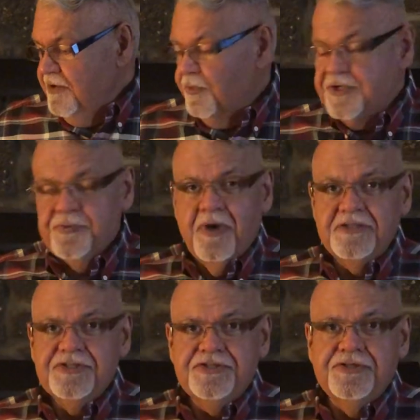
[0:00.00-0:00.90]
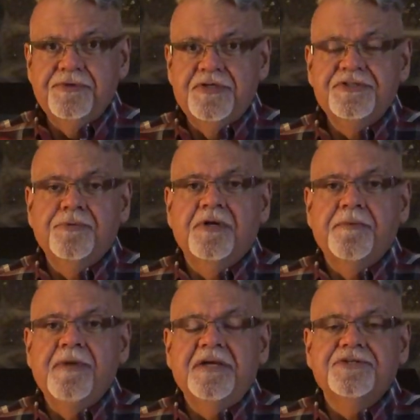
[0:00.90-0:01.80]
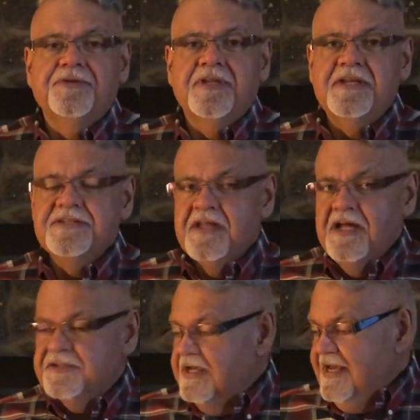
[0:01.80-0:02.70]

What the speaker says: What you want to do is you want to make sure that it's not